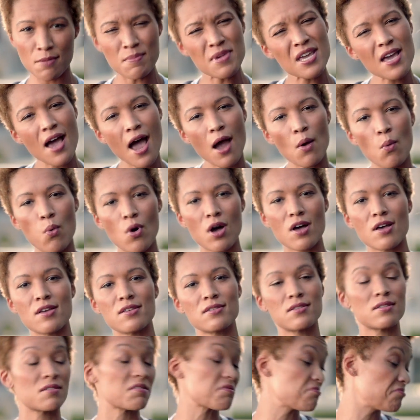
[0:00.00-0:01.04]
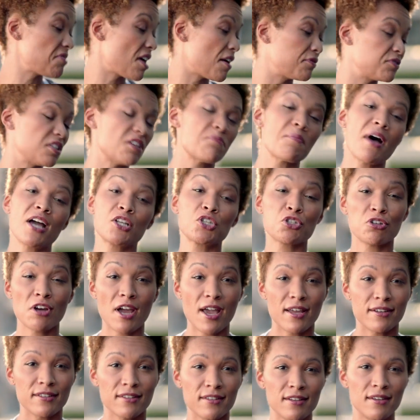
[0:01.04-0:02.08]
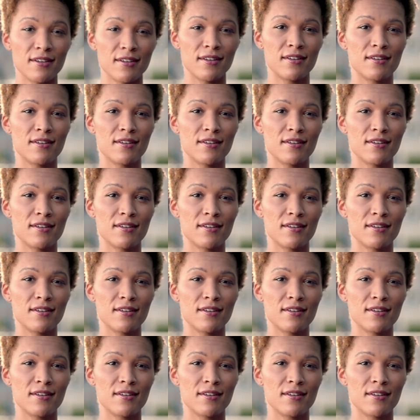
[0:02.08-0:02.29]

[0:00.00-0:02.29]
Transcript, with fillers: The me I was left in my tread.